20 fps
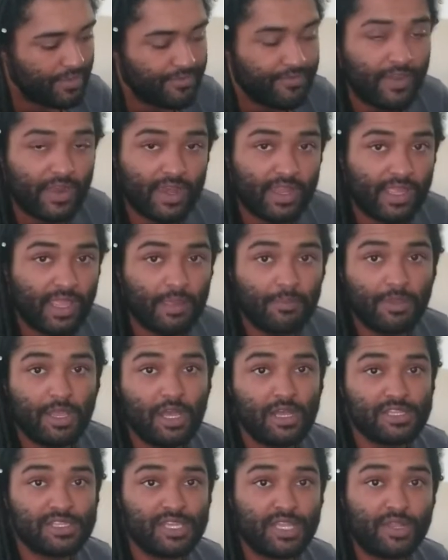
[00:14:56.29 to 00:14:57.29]
fighting game
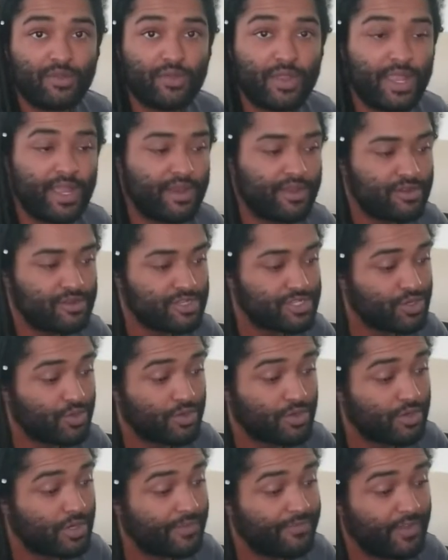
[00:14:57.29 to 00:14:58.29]
content creators,
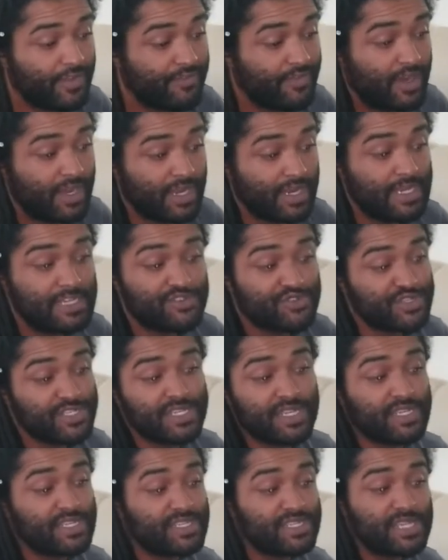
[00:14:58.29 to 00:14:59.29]
or if I find an
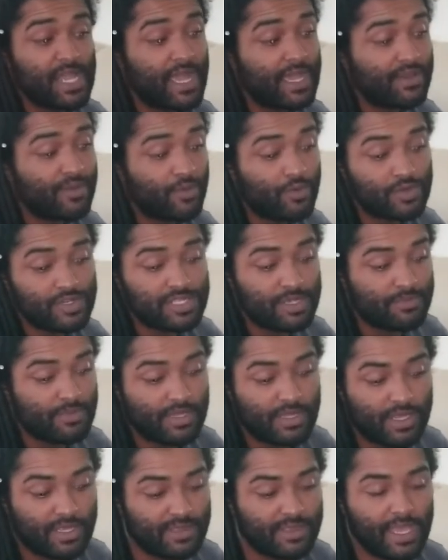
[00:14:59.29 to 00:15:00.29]
interesting set or
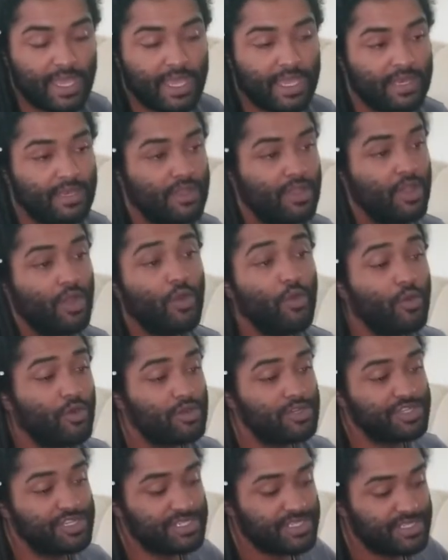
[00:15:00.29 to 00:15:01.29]
something like that,
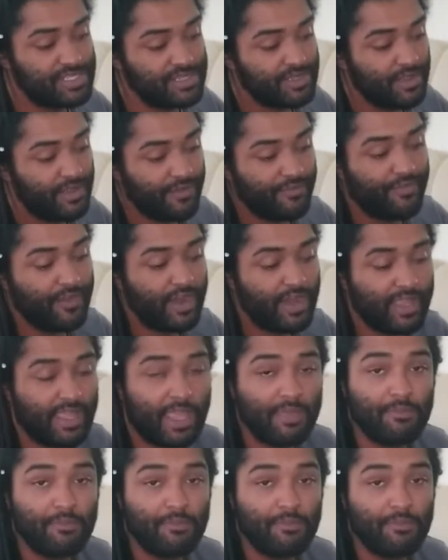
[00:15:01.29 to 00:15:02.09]
or just fighting game